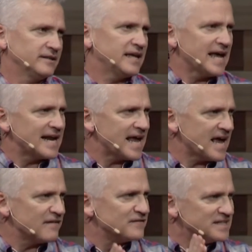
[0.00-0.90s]
can
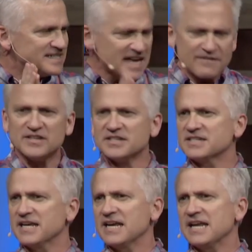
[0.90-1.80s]
have
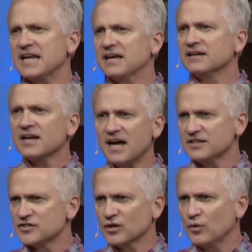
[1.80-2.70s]
devastating
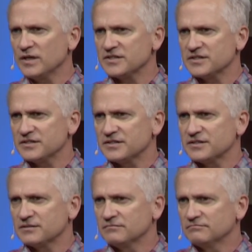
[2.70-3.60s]

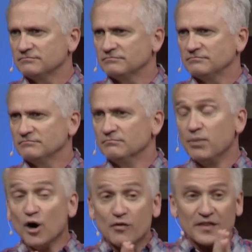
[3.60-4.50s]
consequences,
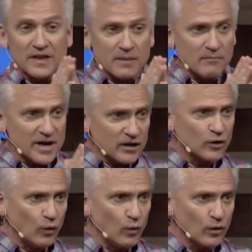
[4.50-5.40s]
both in the
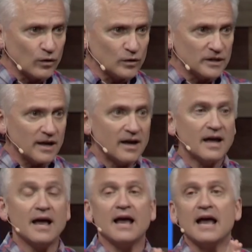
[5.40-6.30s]
medical world
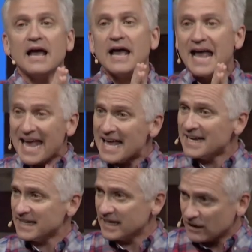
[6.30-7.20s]
and
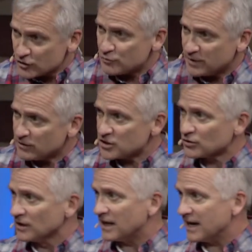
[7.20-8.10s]
in our
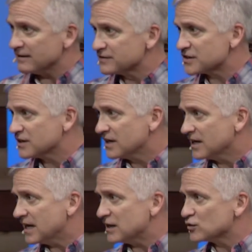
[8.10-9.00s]
spiritual lives
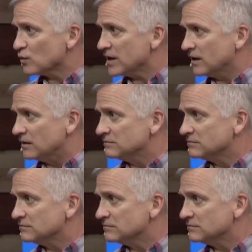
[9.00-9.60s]
as well.